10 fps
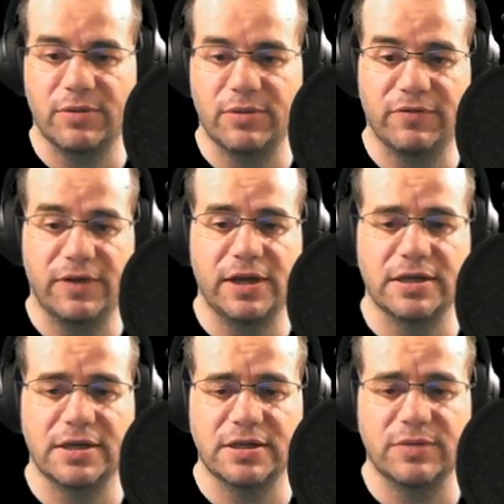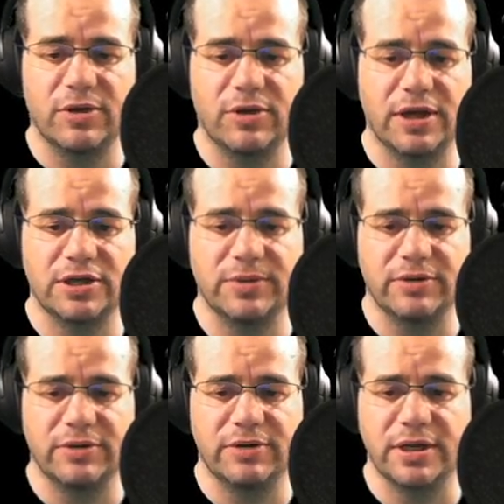My feeling is it might actually be
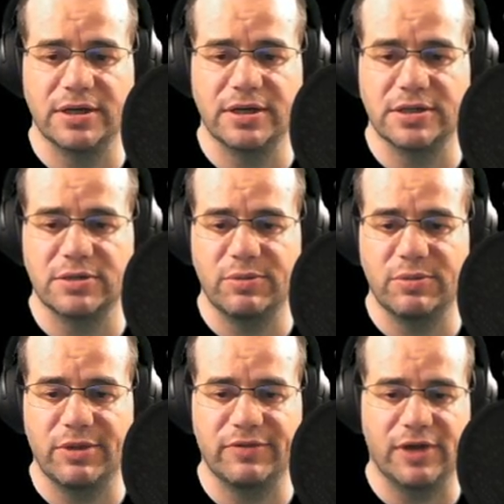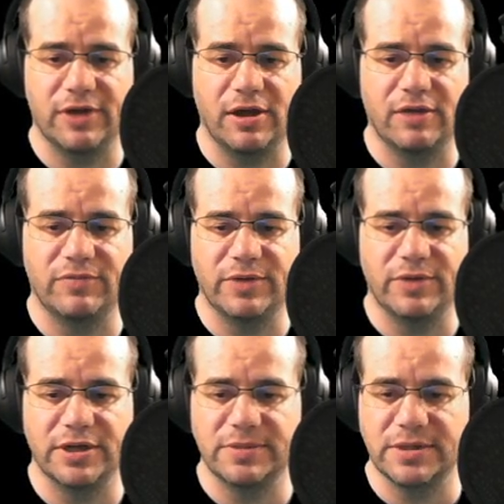greens, so we might have to halve my
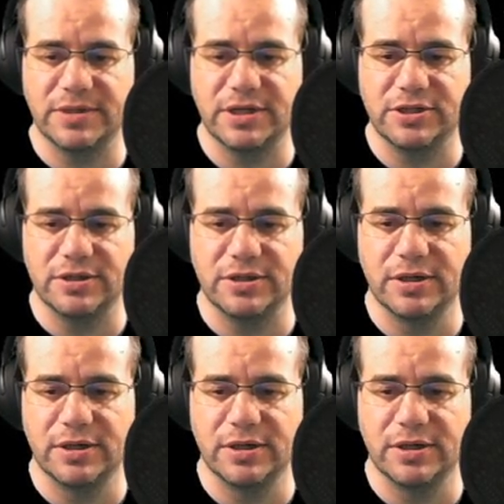expectation.